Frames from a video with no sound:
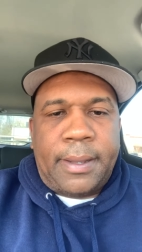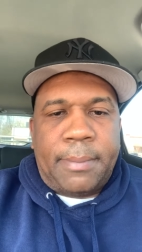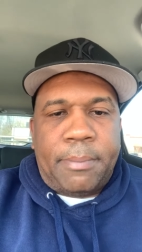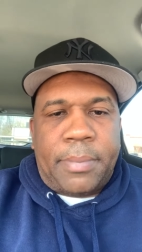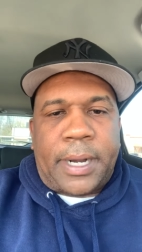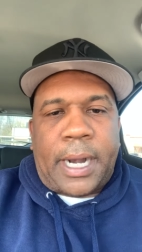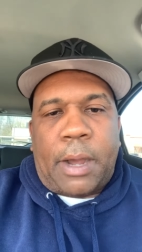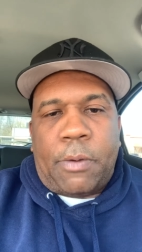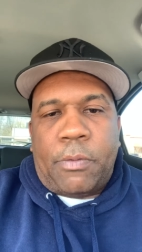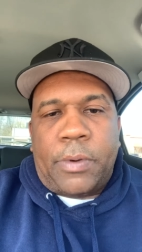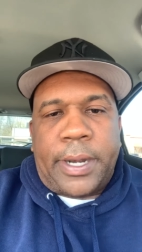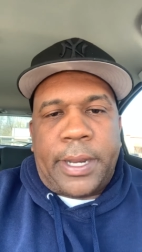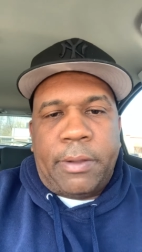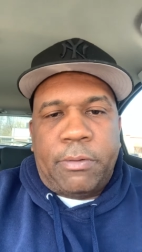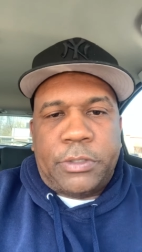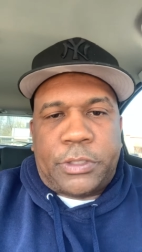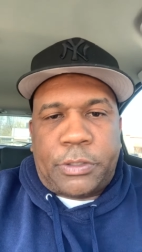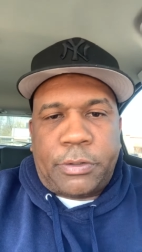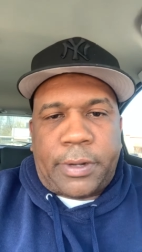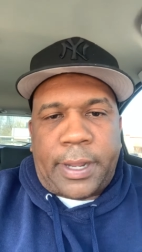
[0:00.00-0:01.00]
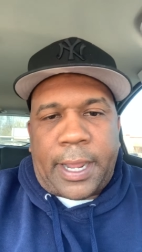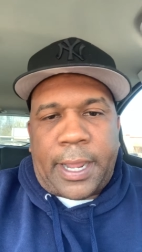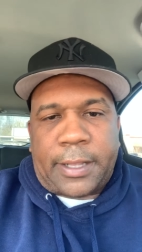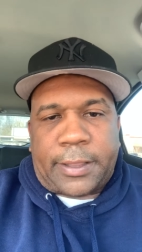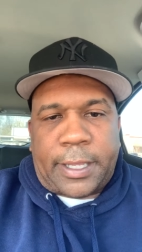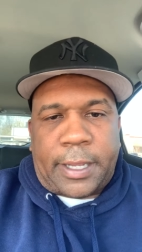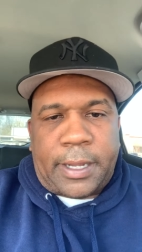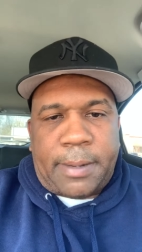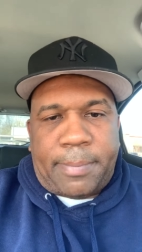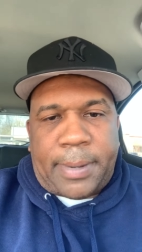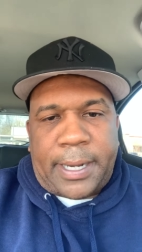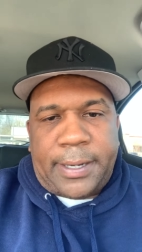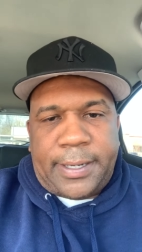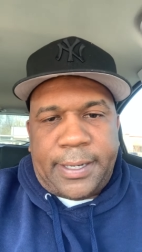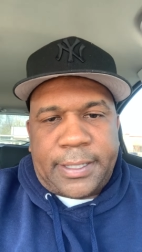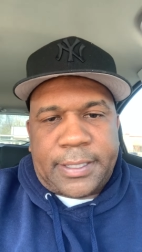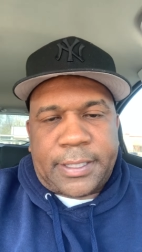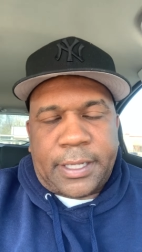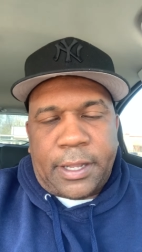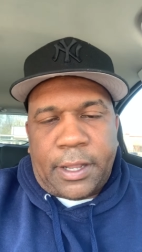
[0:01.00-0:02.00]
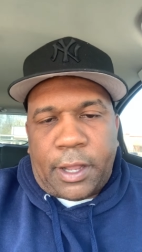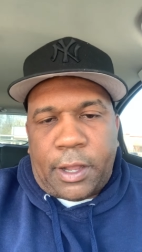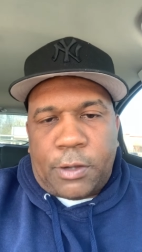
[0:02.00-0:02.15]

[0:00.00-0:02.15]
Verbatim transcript: But I want to hear what you guys think about this.